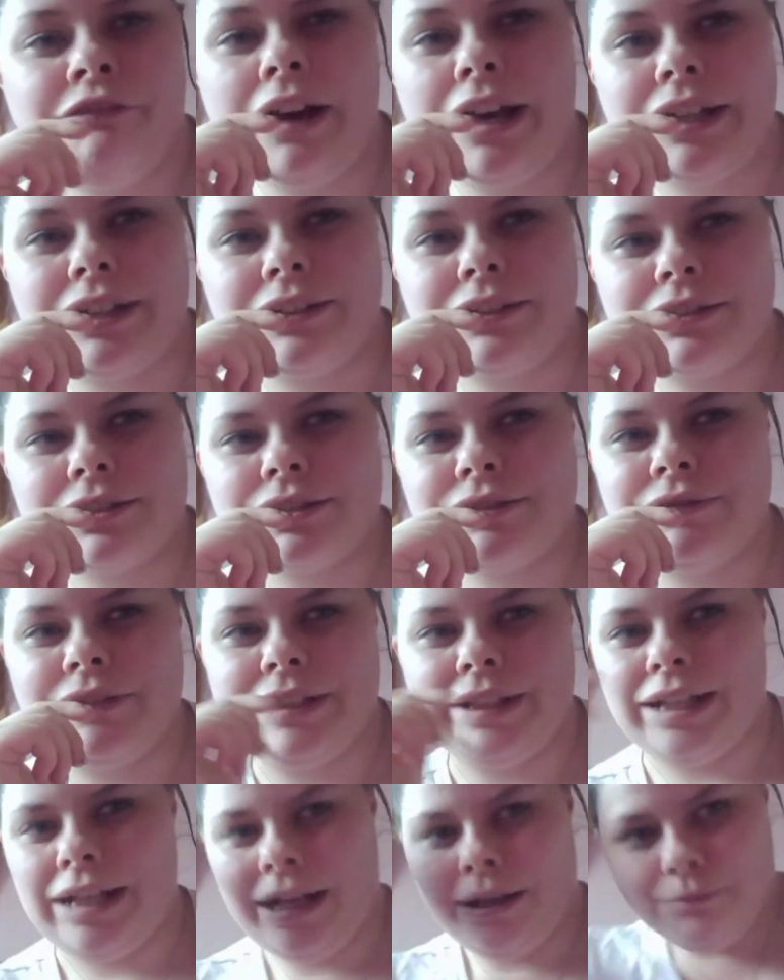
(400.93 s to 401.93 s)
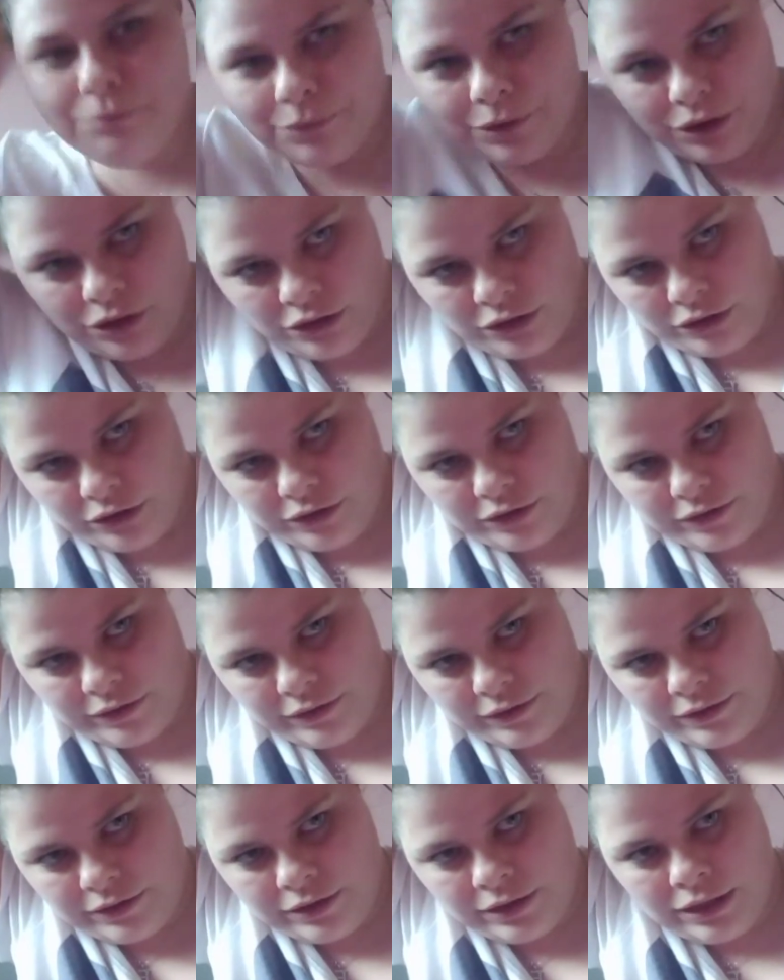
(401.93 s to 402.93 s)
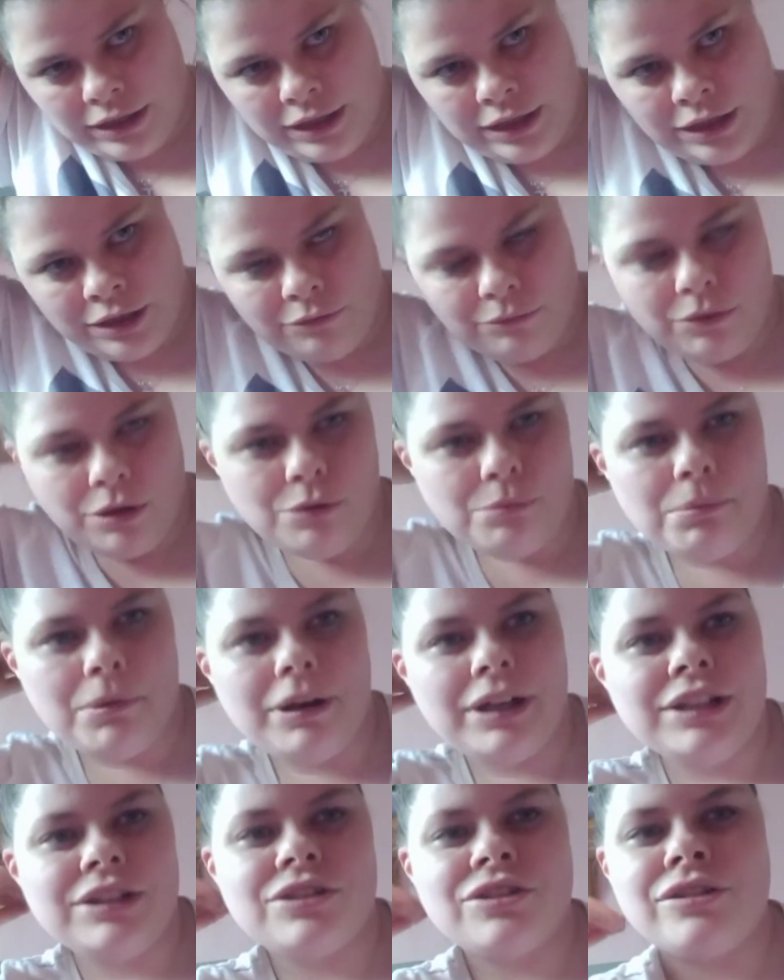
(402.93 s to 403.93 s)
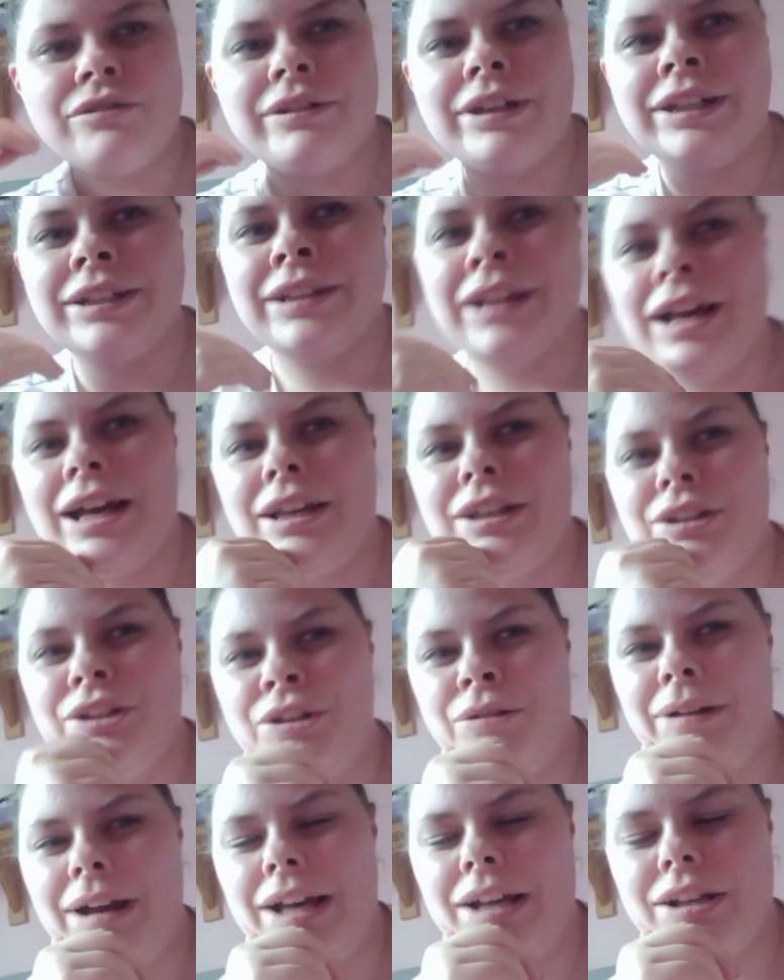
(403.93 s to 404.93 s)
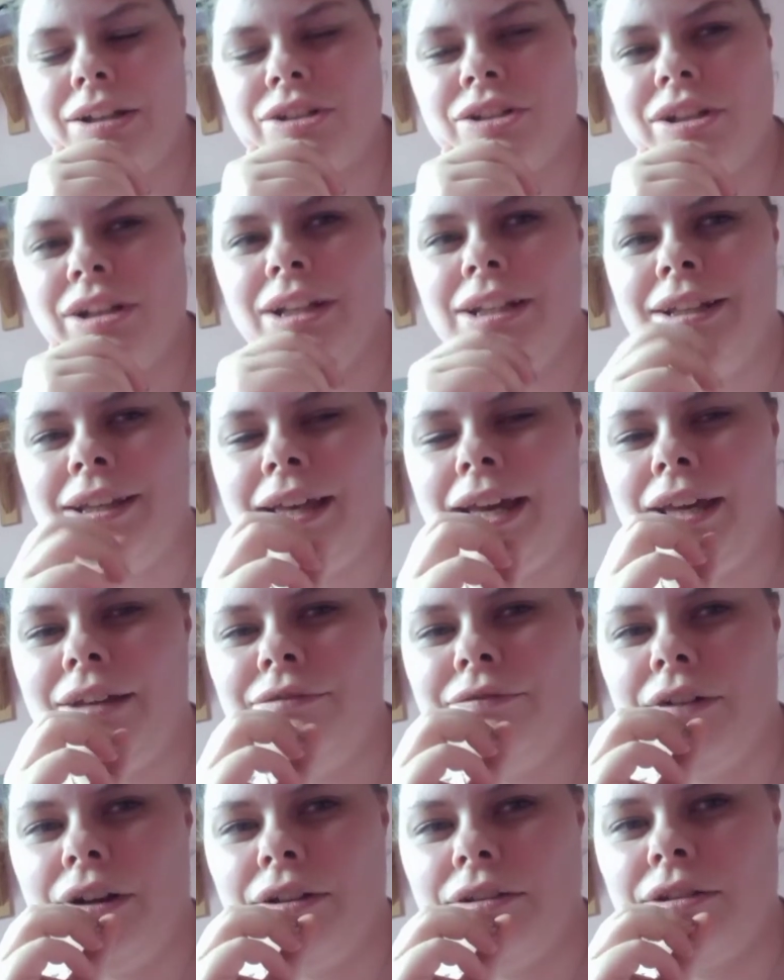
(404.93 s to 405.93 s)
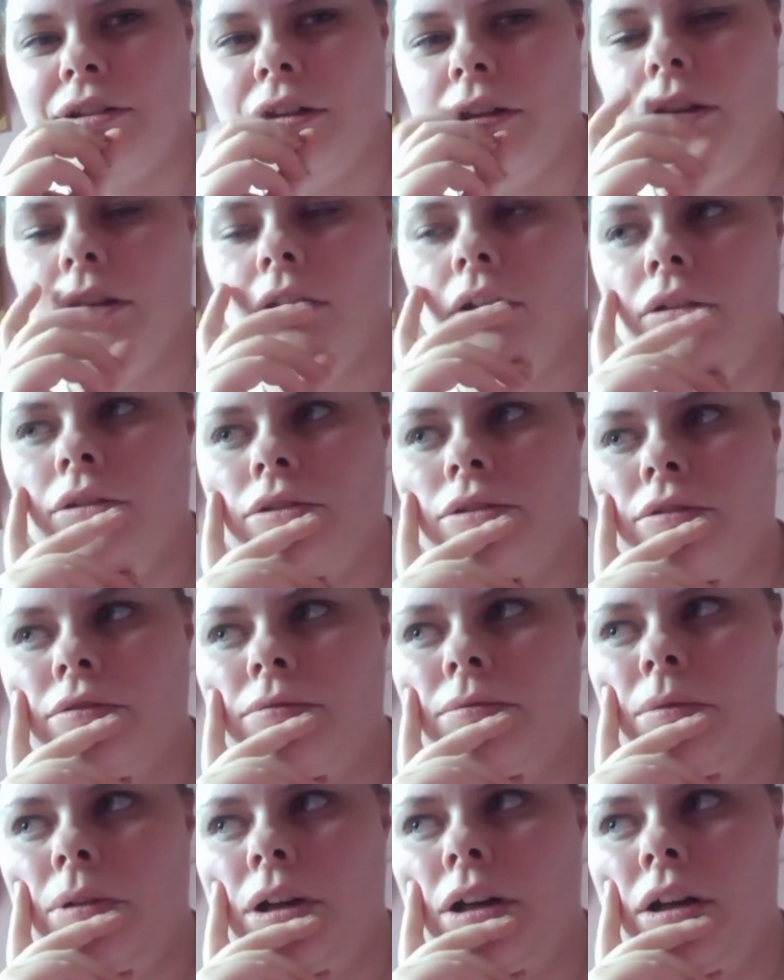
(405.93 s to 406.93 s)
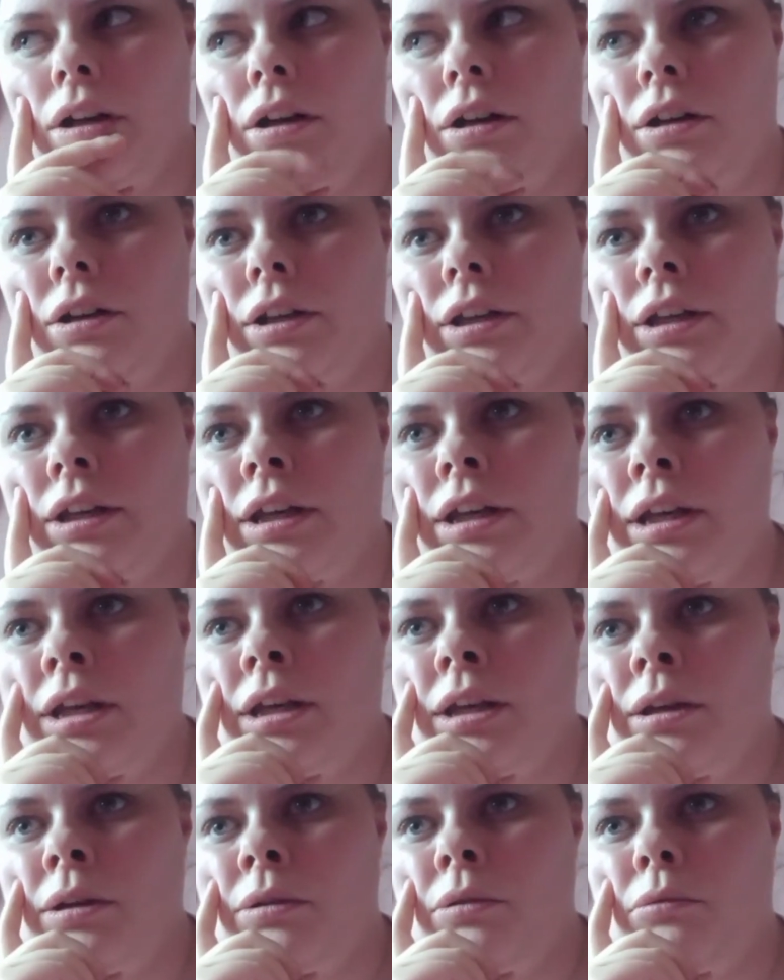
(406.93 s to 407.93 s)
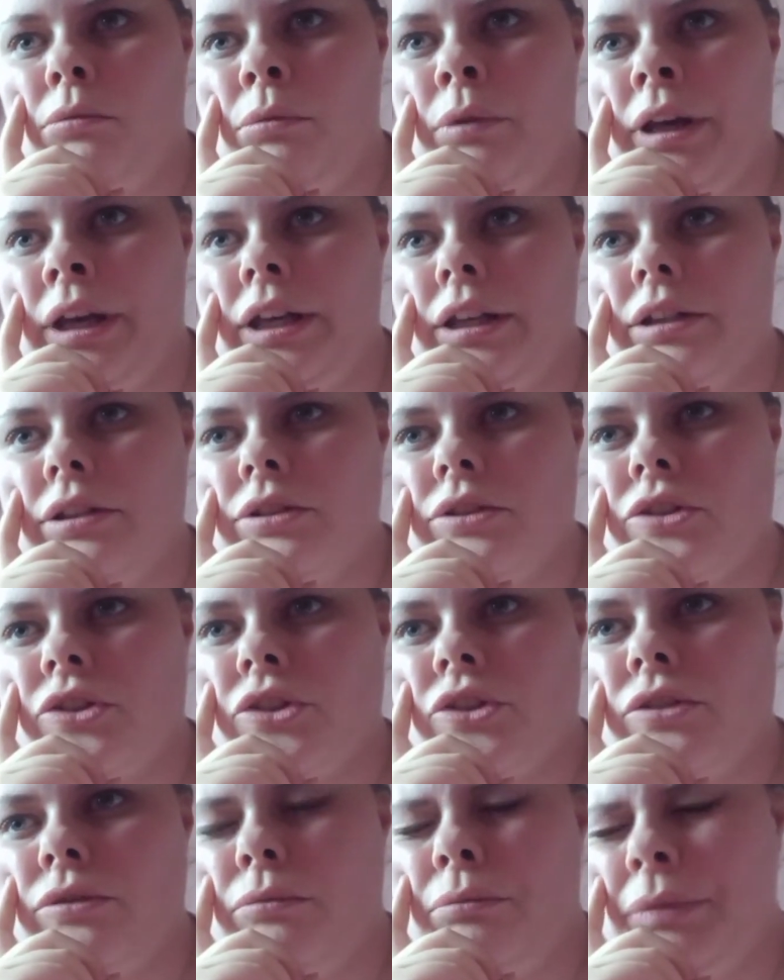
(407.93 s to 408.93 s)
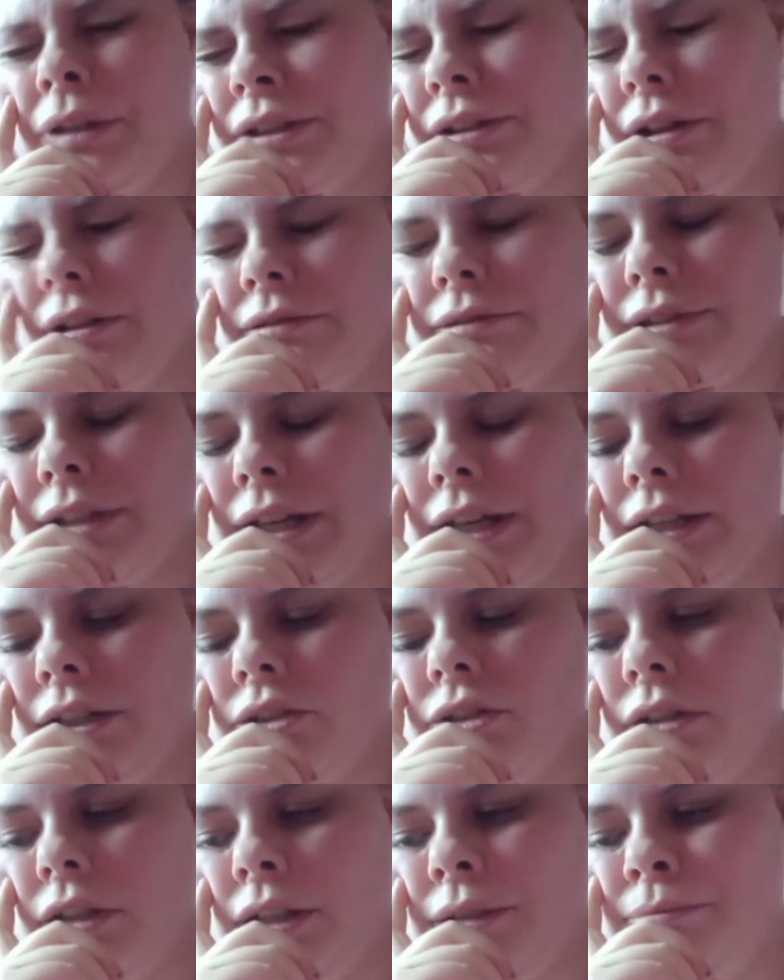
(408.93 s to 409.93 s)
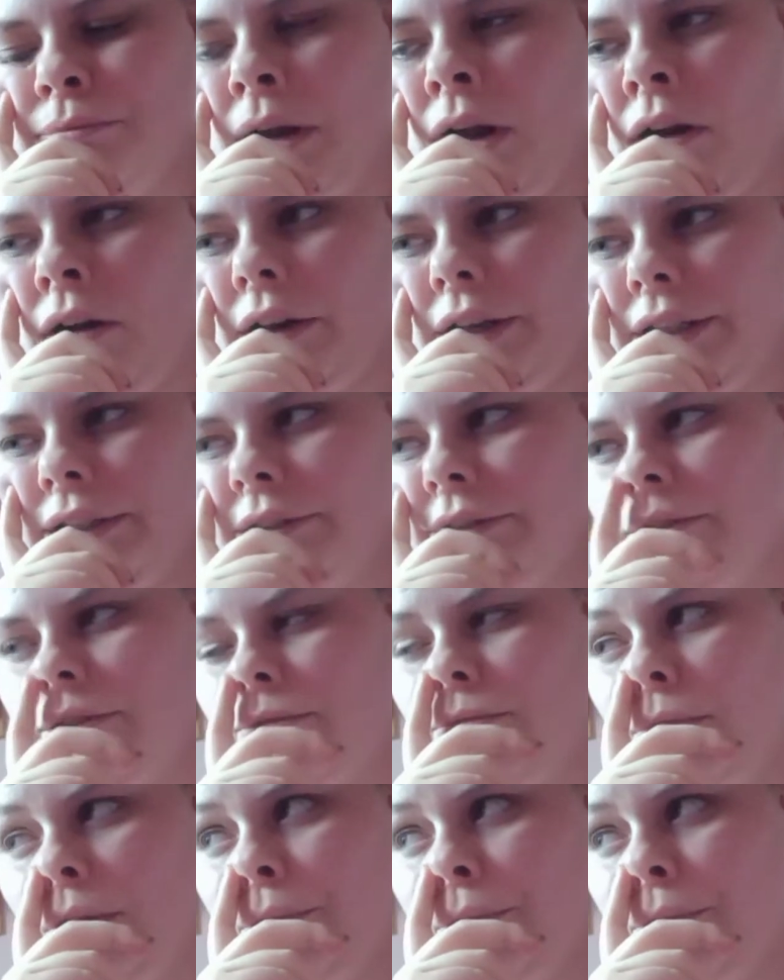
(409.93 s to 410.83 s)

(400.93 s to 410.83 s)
Thanks for that because, well, by doing that, you actually gave us a lot of work which we don't actually mind.